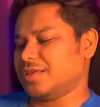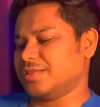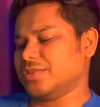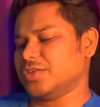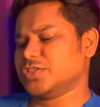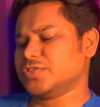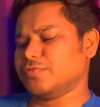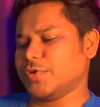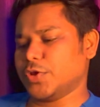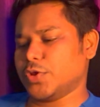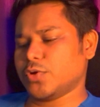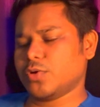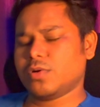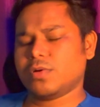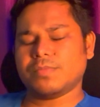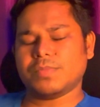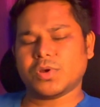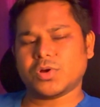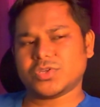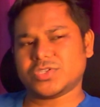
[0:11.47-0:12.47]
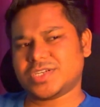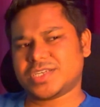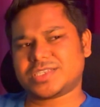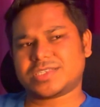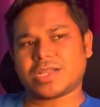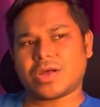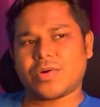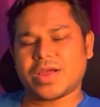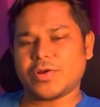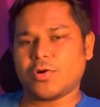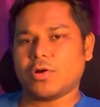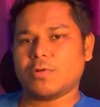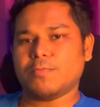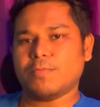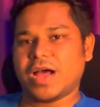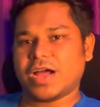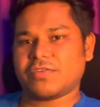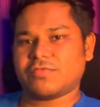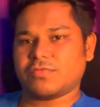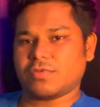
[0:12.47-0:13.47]
in this video because just now I got
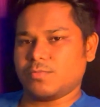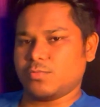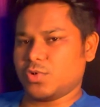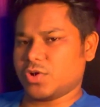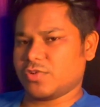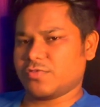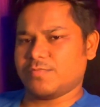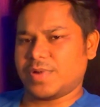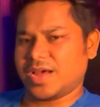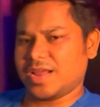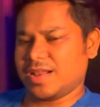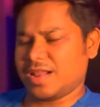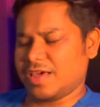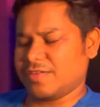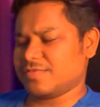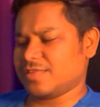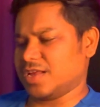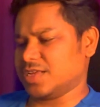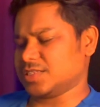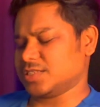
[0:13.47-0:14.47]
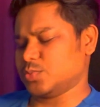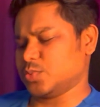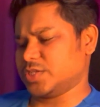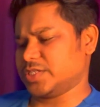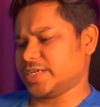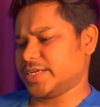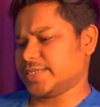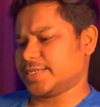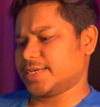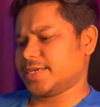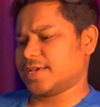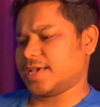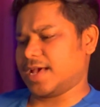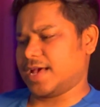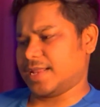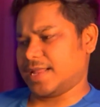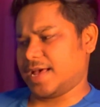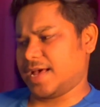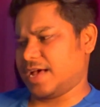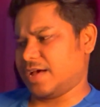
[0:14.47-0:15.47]
back from one of my live classes which I take
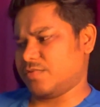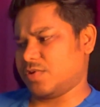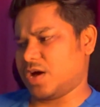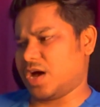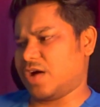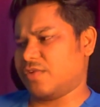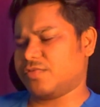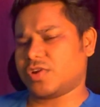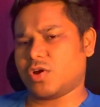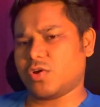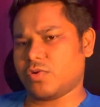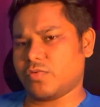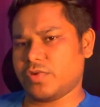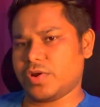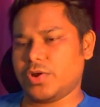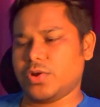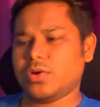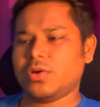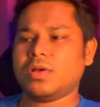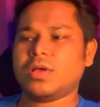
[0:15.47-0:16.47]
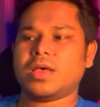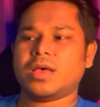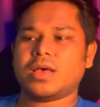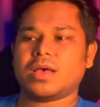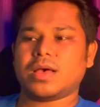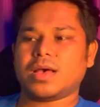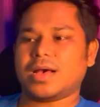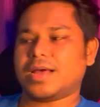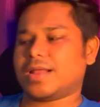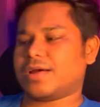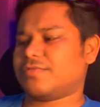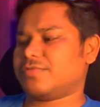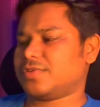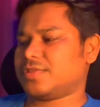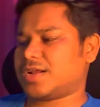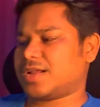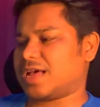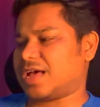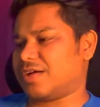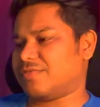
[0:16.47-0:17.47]
and I have a half an hour window. And after
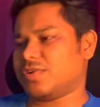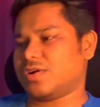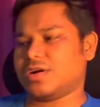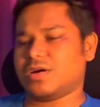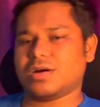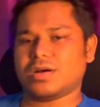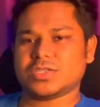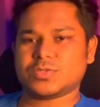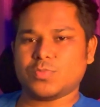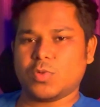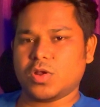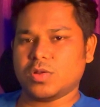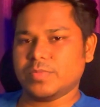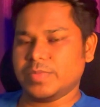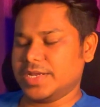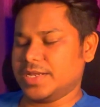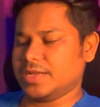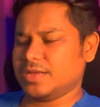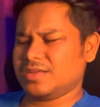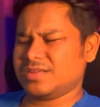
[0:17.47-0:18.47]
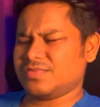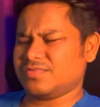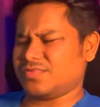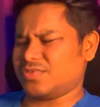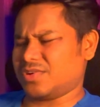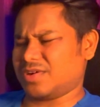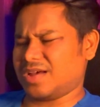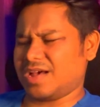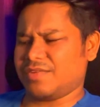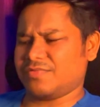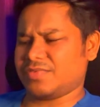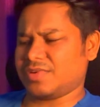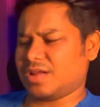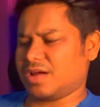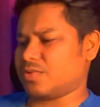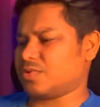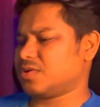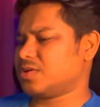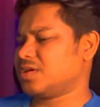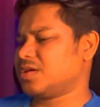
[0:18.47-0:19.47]
that, I have a small meeting for a half an
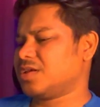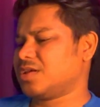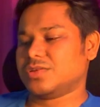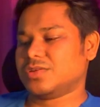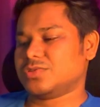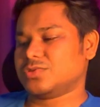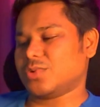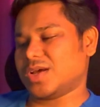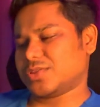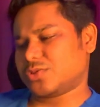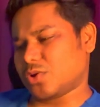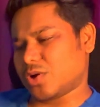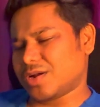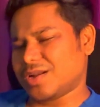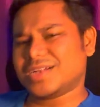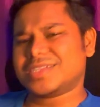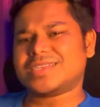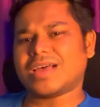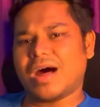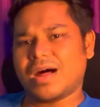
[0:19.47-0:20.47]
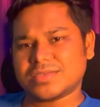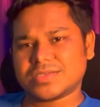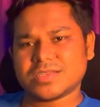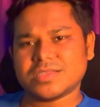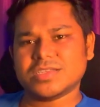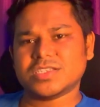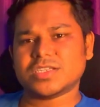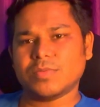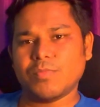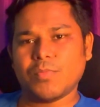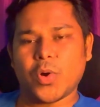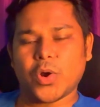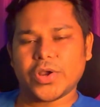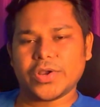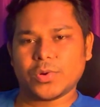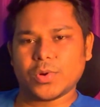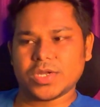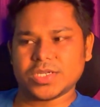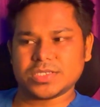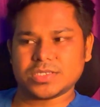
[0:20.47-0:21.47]
hour. So I thought let's answer this
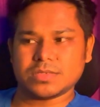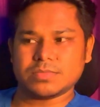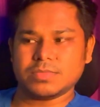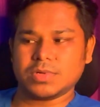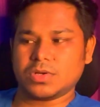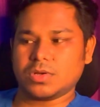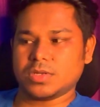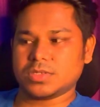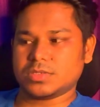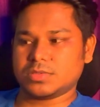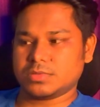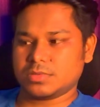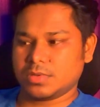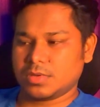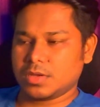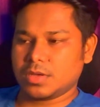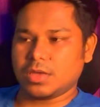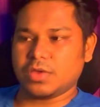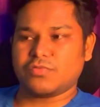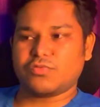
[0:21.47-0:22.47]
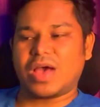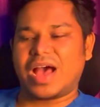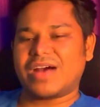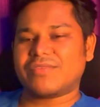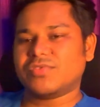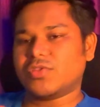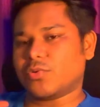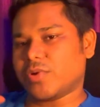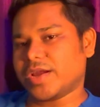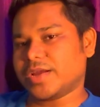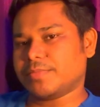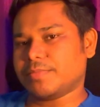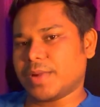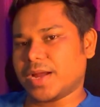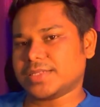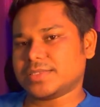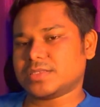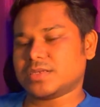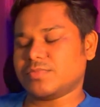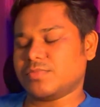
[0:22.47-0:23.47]
important question because if you have the right
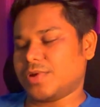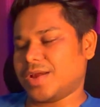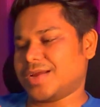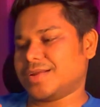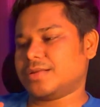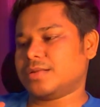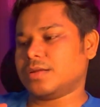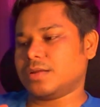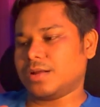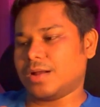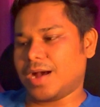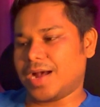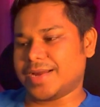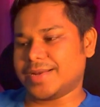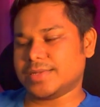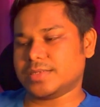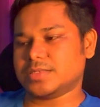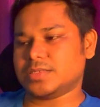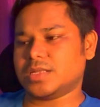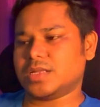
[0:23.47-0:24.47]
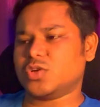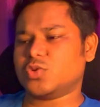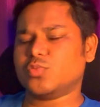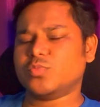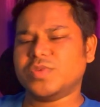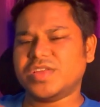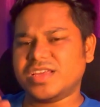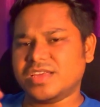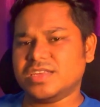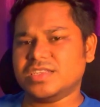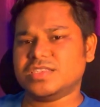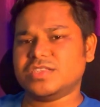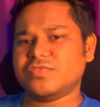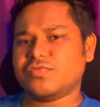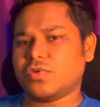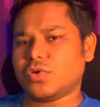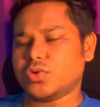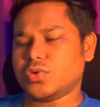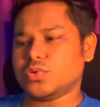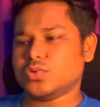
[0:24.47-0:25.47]
mindset, right guidance, then it will be easy
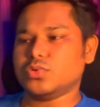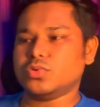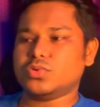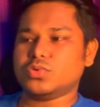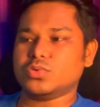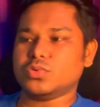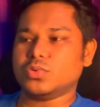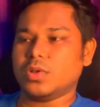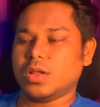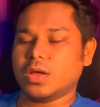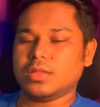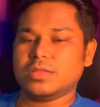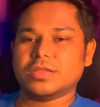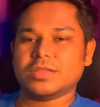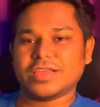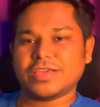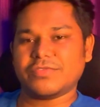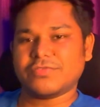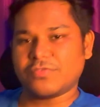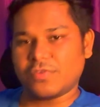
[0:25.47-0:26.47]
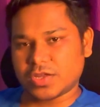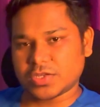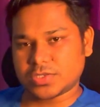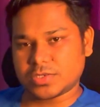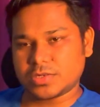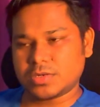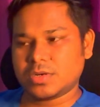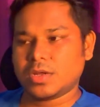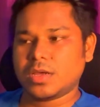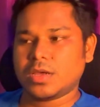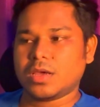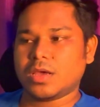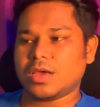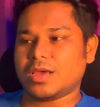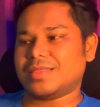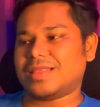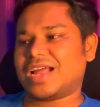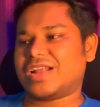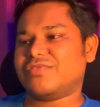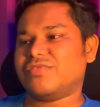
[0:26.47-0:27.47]
for you to learn the thing faster.
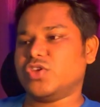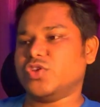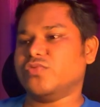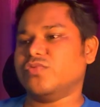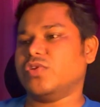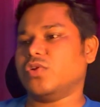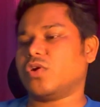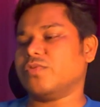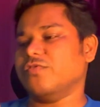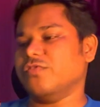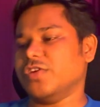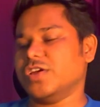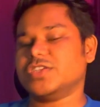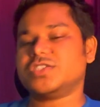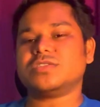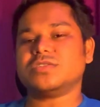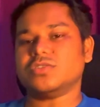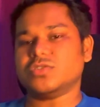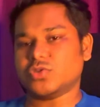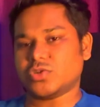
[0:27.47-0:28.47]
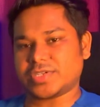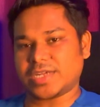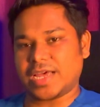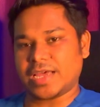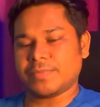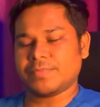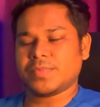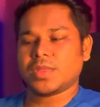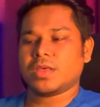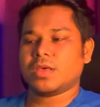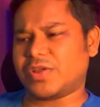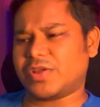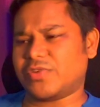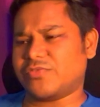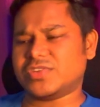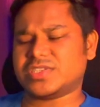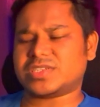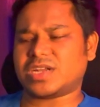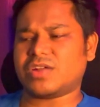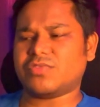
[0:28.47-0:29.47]
And that way you will not waste your time and
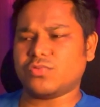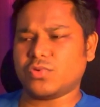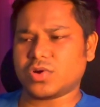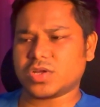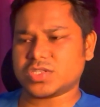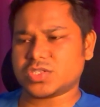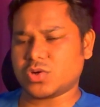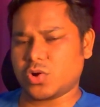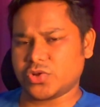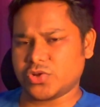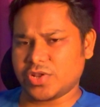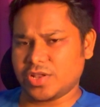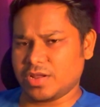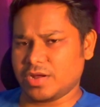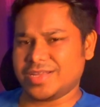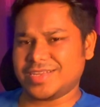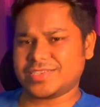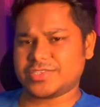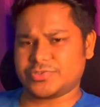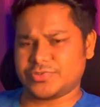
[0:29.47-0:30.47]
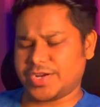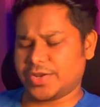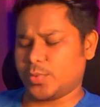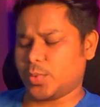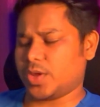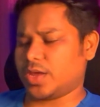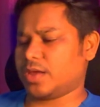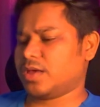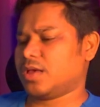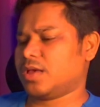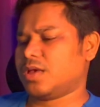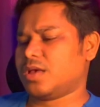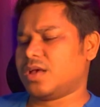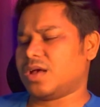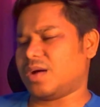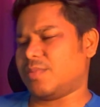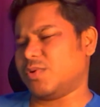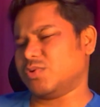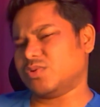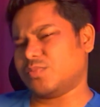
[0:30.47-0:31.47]
you will start focusing on your learning straight away
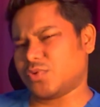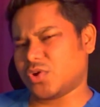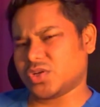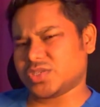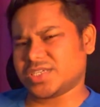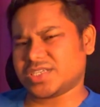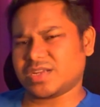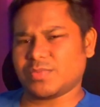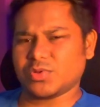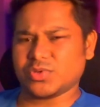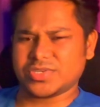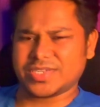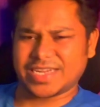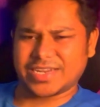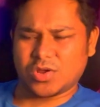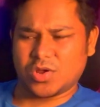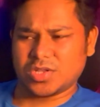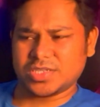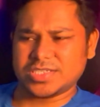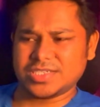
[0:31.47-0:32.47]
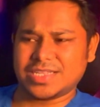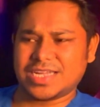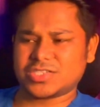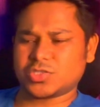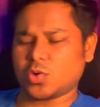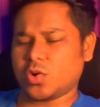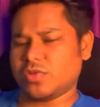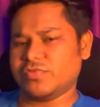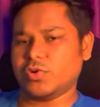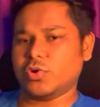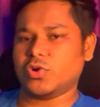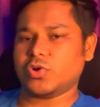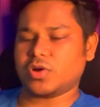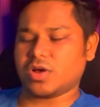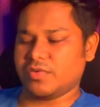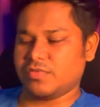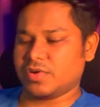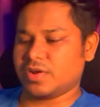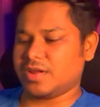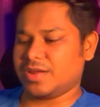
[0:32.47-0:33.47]
about the project, about the technology. That's all we are going to
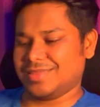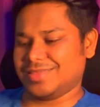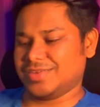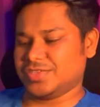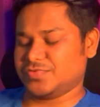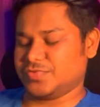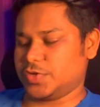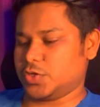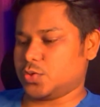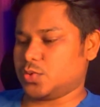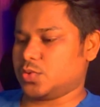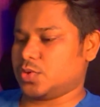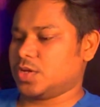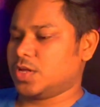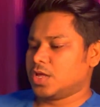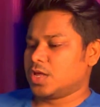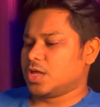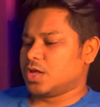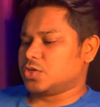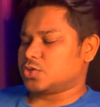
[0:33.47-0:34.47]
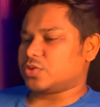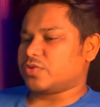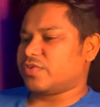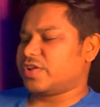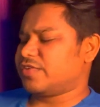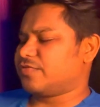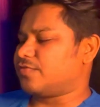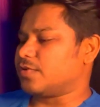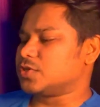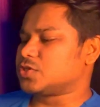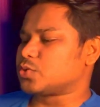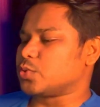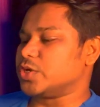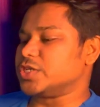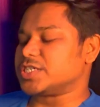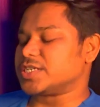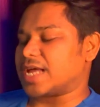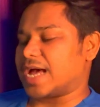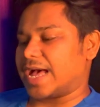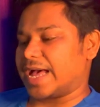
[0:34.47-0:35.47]
cover in this video. So the very first
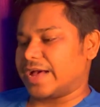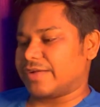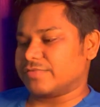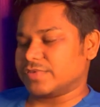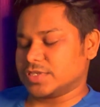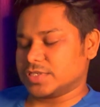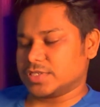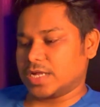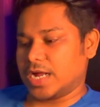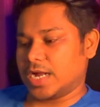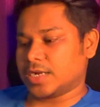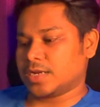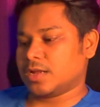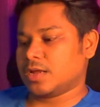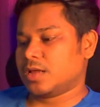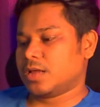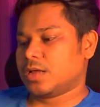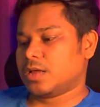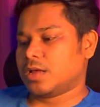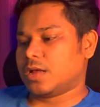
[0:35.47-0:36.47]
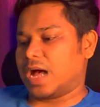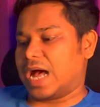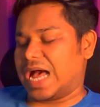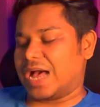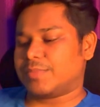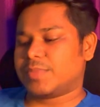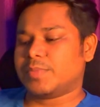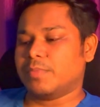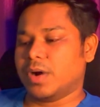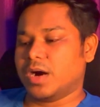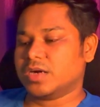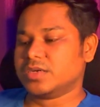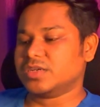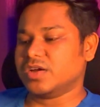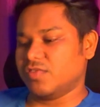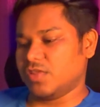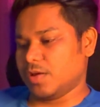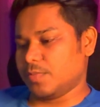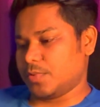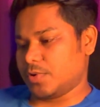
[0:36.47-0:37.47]
question I have is that I'm a Hmong
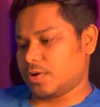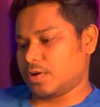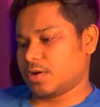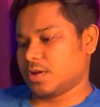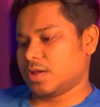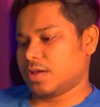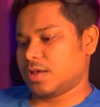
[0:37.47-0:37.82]
developer